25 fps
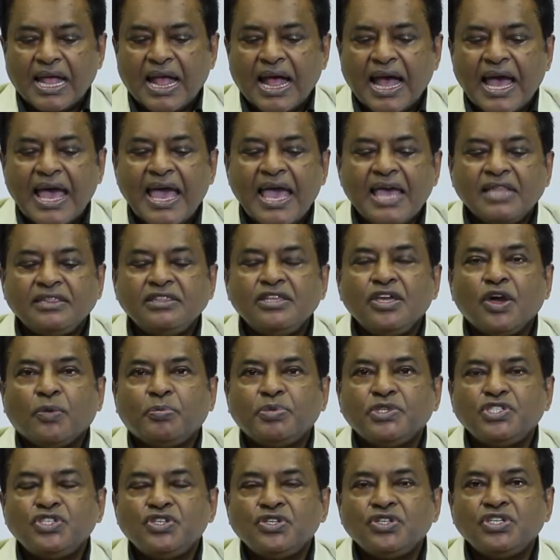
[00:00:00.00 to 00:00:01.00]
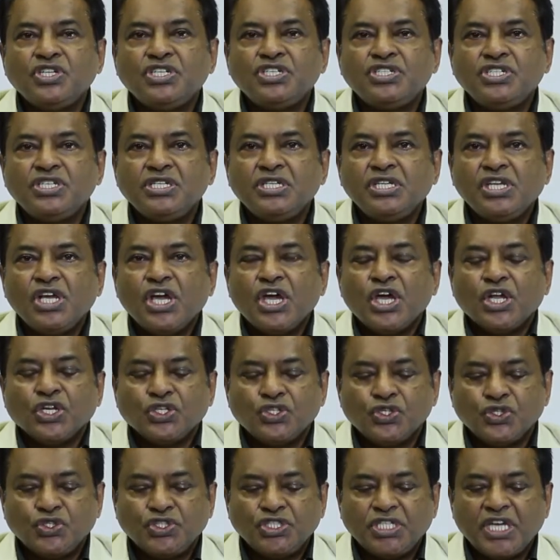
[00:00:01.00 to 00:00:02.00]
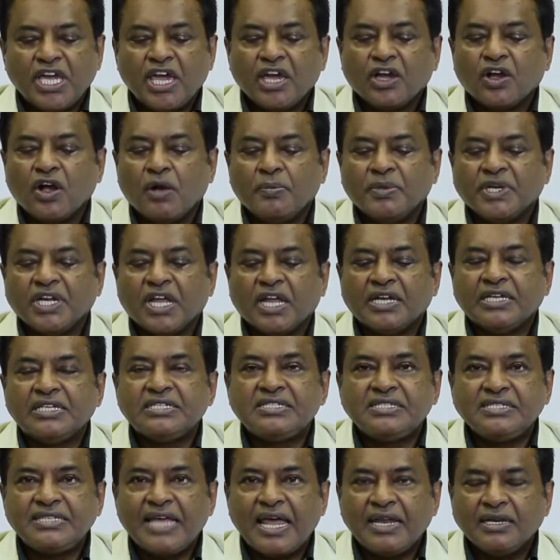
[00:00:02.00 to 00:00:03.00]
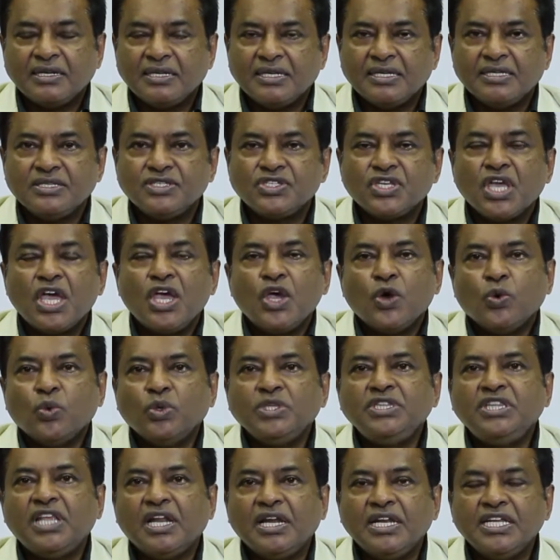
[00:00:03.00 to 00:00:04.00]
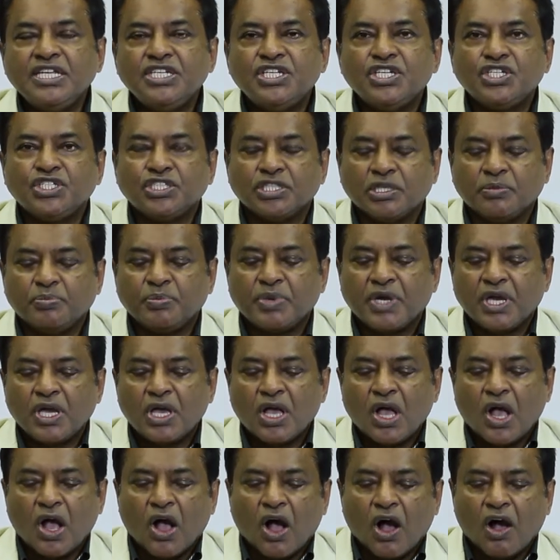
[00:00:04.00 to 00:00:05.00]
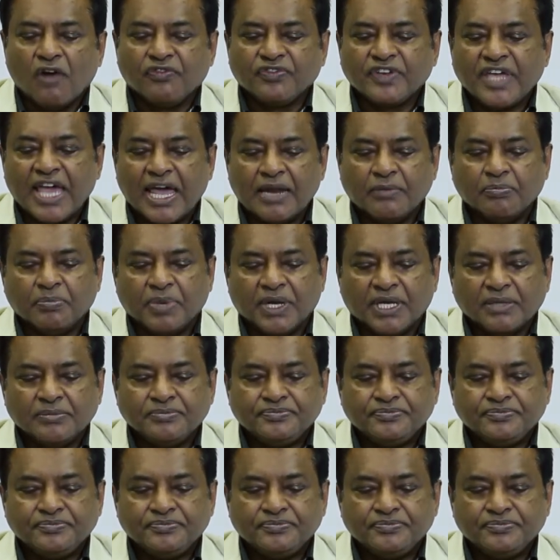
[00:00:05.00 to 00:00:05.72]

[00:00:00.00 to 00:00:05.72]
I had the opportunity to share common understandings with the leadership of CANPA.